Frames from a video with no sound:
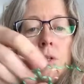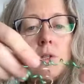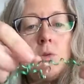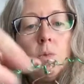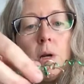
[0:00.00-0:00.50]

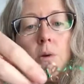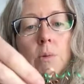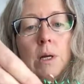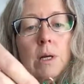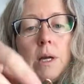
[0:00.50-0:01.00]
to where
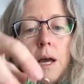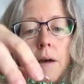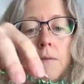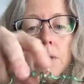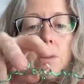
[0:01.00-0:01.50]
we
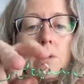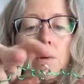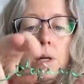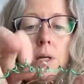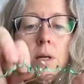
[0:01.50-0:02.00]
haven't
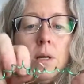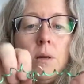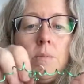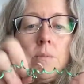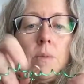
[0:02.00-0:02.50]
already
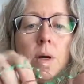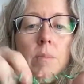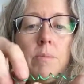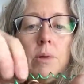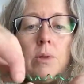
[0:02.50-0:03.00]

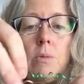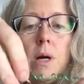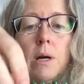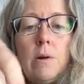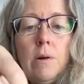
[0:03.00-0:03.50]
put the
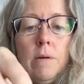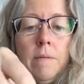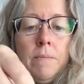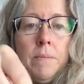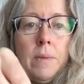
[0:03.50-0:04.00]
wire,
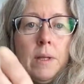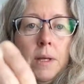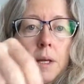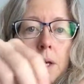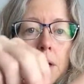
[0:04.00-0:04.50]

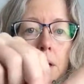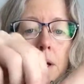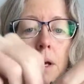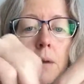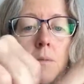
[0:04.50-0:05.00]
okay?
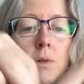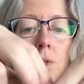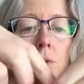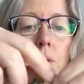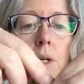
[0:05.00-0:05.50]
And we're
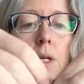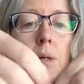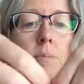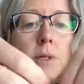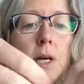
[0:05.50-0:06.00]
just going to
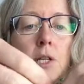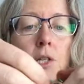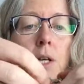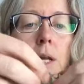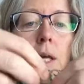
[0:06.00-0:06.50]
keep
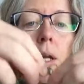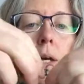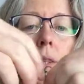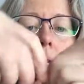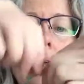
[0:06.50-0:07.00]
attaching it. And
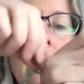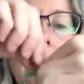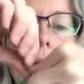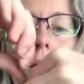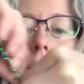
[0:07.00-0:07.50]
I think,
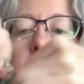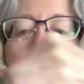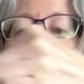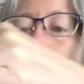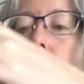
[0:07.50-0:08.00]
like I said,
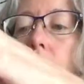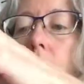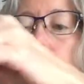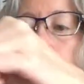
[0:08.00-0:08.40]
I'm just going to